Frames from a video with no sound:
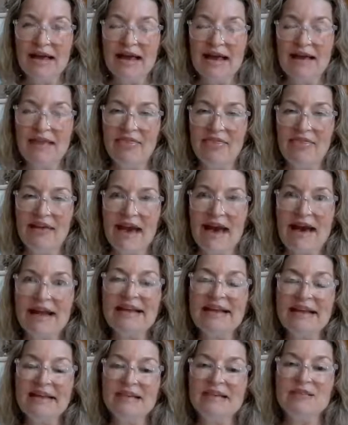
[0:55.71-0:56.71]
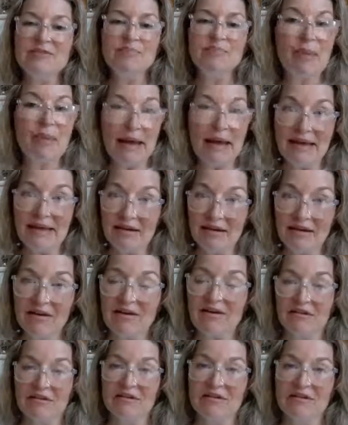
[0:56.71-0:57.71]
and that is paint
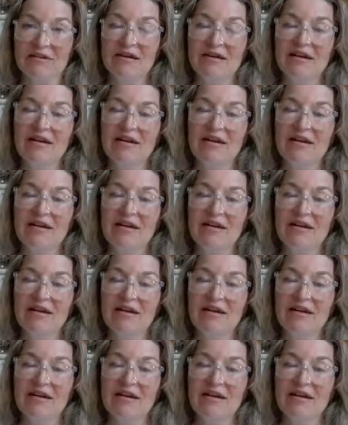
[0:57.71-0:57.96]
color.